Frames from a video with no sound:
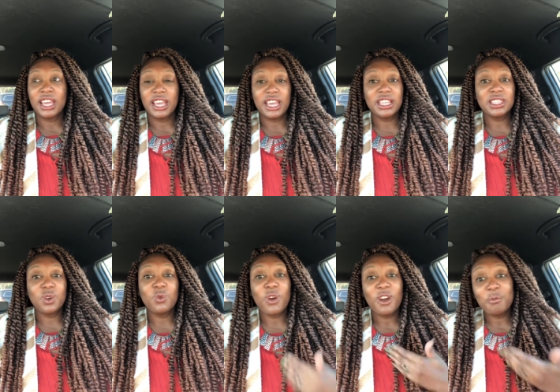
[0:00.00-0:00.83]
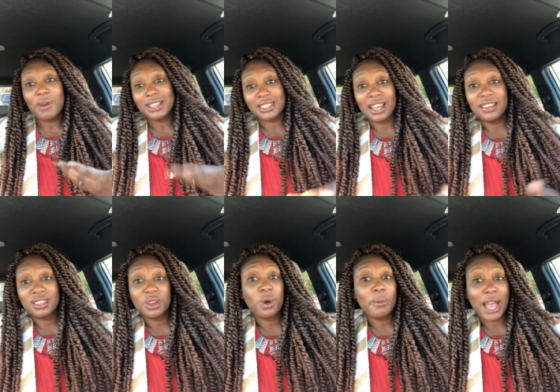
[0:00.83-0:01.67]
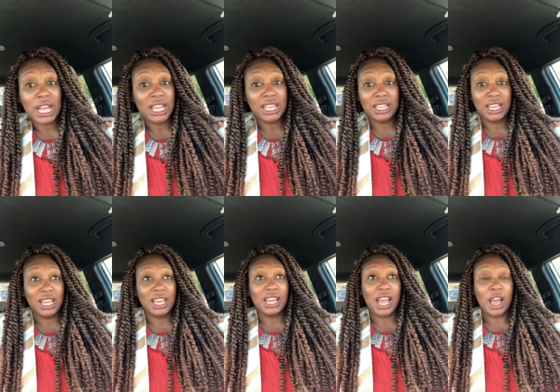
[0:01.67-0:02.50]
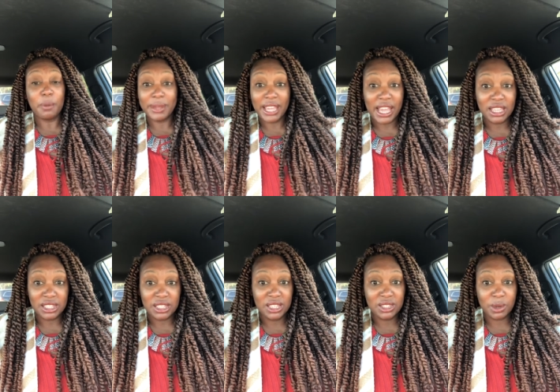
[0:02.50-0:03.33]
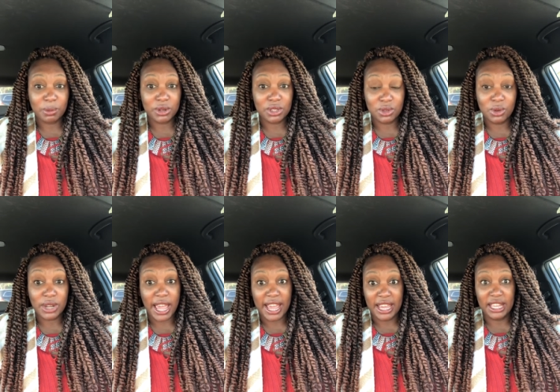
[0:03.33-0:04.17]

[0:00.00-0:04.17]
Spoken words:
is it worth my time to go back and get a PhD to pursue that?